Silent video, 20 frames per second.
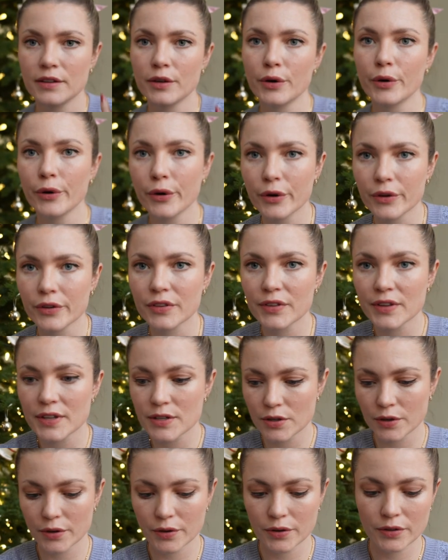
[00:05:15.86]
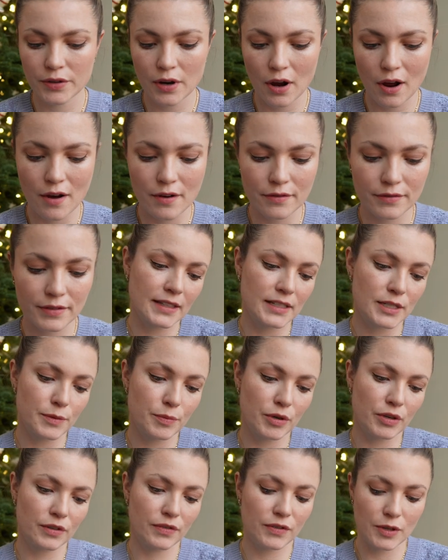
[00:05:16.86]
the earthy tone of this
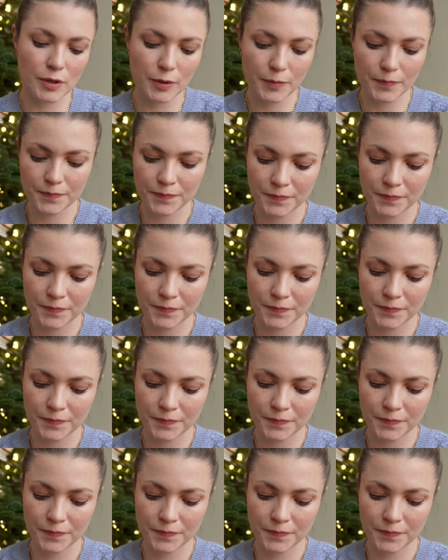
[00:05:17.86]
perfume.